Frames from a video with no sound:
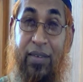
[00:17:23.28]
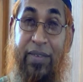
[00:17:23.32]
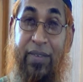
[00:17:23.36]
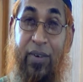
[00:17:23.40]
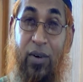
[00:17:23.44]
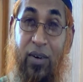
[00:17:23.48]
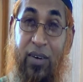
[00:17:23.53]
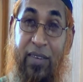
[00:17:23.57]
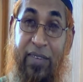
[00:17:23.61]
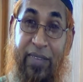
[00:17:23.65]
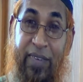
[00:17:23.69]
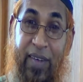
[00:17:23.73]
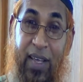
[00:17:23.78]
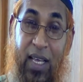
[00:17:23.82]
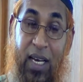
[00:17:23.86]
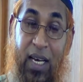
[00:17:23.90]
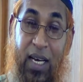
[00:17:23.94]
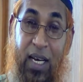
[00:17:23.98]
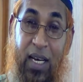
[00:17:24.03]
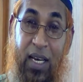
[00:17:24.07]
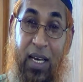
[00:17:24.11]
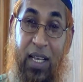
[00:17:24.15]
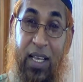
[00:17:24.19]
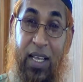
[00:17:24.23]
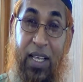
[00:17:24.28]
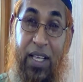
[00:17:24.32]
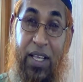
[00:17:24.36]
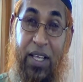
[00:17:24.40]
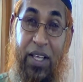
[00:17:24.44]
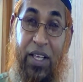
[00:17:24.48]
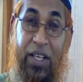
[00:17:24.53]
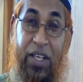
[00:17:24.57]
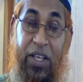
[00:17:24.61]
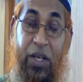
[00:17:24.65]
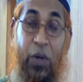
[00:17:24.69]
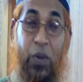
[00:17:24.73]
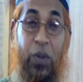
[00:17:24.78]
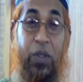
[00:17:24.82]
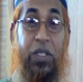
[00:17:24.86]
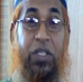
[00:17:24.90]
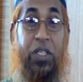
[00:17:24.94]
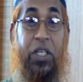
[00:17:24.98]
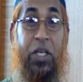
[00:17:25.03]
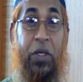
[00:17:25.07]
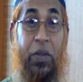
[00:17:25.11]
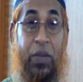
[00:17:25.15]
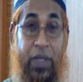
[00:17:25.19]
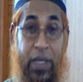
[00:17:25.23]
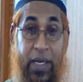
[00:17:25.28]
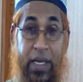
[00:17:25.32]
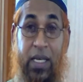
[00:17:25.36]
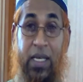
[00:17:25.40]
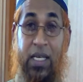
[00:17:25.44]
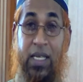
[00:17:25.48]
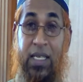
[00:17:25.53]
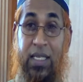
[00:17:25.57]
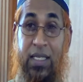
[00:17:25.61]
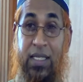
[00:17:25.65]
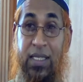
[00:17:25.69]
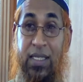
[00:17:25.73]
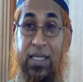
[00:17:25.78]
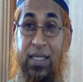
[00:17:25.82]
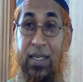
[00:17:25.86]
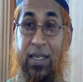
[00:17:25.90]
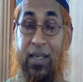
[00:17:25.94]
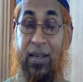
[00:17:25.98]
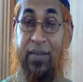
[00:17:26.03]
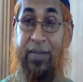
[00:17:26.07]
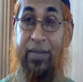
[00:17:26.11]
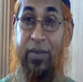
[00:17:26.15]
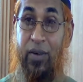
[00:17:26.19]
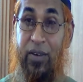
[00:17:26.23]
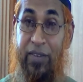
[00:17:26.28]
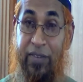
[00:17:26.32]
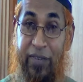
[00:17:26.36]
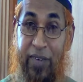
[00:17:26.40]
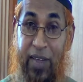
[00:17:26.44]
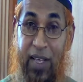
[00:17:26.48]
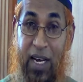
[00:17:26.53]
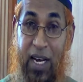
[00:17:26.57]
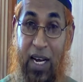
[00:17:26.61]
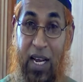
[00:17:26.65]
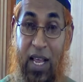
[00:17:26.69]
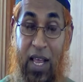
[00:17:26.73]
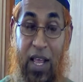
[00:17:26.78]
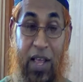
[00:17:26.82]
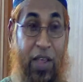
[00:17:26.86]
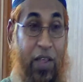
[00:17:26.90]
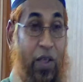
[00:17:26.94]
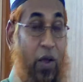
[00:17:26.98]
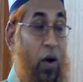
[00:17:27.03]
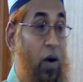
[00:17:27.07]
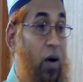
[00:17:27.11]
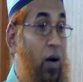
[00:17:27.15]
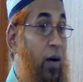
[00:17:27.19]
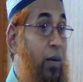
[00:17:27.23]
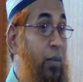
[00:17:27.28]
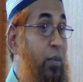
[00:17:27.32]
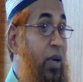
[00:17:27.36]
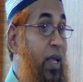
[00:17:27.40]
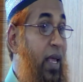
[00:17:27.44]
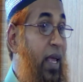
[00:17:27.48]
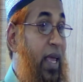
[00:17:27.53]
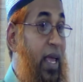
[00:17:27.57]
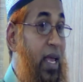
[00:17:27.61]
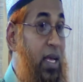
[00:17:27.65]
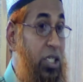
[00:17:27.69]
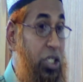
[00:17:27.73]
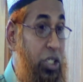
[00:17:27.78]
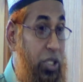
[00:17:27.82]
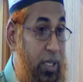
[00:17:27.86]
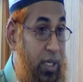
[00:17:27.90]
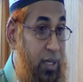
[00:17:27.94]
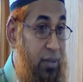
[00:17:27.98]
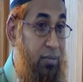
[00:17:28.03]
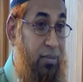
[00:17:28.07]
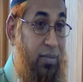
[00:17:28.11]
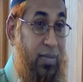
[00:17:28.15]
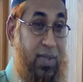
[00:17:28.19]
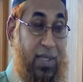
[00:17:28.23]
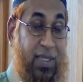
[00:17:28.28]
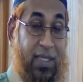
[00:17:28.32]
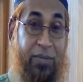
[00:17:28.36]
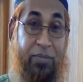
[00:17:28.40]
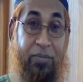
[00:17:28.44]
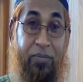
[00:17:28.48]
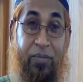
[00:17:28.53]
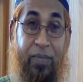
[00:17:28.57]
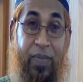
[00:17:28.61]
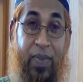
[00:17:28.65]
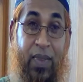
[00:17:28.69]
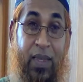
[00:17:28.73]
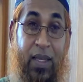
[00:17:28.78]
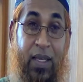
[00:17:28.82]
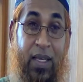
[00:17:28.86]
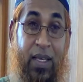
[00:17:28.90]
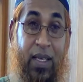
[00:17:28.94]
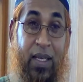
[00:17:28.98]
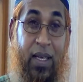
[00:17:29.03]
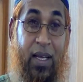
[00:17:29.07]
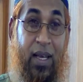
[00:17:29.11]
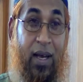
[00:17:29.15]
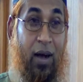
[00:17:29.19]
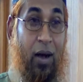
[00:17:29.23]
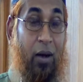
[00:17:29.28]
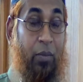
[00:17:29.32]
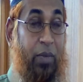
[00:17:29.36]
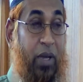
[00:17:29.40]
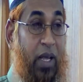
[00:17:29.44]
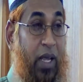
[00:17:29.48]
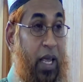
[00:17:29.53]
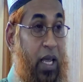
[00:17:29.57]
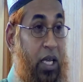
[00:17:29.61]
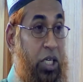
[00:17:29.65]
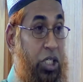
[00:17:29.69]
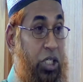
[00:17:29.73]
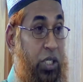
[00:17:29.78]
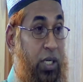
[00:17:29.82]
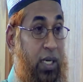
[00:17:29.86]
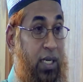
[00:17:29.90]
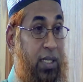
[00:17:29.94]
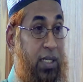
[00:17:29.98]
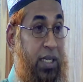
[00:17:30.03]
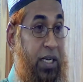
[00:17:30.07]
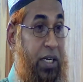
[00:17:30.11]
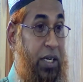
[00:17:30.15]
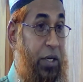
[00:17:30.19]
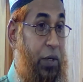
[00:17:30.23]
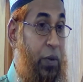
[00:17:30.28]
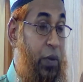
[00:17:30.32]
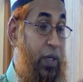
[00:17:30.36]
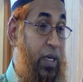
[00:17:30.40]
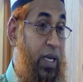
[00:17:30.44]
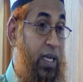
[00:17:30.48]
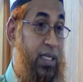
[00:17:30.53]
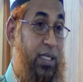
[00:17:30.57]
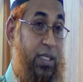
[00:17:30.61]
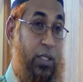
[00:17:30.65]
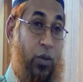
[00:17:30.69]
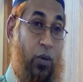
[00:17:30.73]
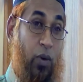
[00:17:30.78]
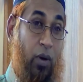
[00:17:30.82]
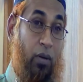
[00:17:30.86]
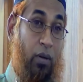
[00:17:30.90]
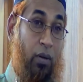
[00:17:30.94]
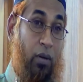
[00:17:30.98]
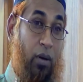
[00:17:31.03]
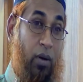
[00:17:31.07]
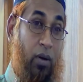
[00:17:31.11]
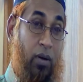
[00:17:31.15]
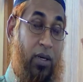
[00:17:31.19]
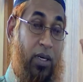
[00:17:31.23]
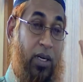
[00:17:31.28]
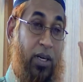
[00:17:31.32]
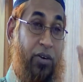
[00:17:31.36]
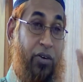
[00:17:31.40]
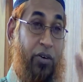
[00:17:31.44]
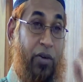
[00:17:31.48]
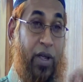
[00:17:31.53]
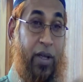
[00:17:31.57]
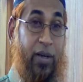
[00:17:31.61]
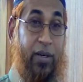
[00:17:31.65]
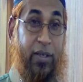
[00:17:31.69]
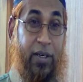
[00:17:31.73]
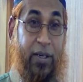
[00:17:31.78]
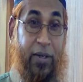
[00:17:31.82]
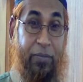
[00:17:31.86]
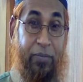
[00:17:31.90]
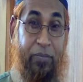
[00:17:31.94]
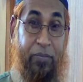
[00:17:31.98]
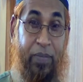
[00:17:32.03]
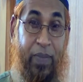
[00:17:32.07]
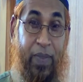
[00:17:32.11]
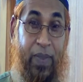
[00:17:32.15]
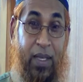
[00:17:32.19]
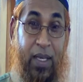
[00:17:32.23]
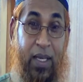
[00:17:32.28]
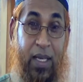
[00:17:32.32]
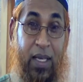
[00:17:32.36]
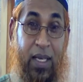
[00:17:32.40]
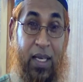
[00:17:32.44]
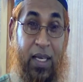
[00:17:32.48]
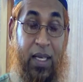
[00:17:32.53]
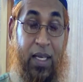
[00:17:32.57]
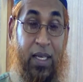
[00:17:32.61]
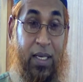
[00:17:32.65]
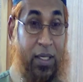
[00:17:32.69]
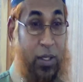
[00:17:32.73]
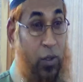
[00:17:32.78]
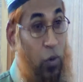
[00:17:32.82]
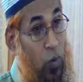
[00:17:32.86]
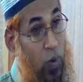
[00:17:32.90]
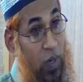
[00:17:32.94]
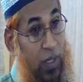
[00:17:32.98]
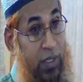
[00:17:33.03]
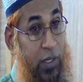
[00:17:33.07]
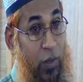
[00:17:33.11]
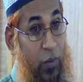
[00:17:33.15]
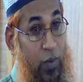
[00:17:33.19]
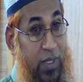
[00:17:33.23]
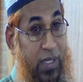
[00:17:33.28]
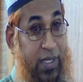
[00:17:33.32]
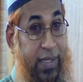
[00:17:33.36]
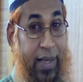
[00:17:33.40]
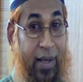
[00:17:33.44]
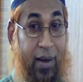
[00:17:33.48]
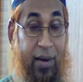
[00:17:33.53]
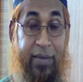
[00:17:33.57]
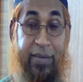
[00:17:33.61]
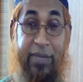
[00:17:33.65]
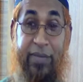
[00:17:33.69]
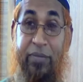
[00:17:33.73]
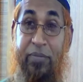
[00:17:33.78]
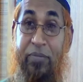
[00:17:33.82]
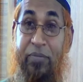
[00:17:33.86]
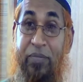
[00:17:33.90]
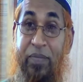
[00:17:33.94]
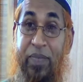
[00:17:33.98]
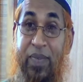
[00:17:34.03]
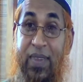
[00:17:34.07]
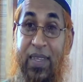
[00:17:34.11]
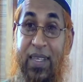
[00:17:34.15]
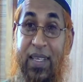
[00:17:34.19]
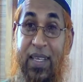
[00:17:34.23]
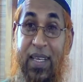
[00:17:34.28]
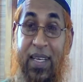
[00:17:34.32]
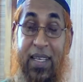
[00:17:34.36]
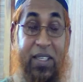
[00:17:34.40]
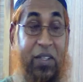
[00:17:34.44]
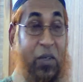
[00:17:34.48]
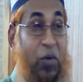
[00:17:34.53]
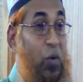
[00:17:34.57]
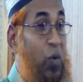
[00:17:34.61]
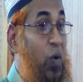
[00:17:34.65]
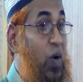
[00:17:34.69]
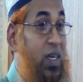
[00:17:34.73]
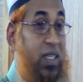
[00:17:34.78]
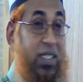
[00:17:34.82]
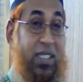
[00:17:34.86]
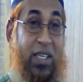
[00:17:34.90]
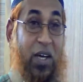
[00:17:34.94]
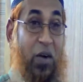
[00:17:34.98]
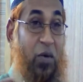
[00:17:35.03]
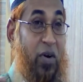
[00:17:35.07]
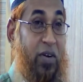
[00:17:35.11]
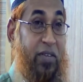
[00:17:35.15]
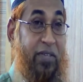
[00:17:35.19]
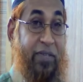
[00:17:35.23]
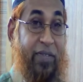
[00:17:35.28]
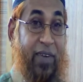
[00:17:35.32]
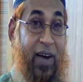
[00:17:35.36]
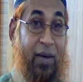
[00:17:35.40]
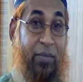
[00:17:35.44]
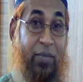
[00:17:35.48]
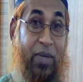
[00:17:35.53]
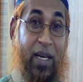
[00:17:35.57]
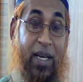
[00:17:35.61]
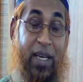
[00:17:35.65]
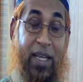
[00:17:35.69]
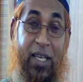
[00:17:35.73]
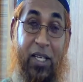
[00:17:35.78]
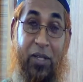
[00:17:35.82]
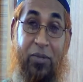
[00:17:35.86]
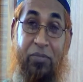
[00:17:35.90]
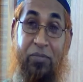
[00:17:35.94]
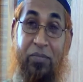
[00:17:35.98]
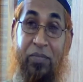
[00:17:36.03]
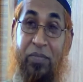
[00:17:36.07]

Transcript: Fulfill your duties. Fulfill your obligations. Obligations and duties to Allah the Creator. Towards ourselves, towards our family.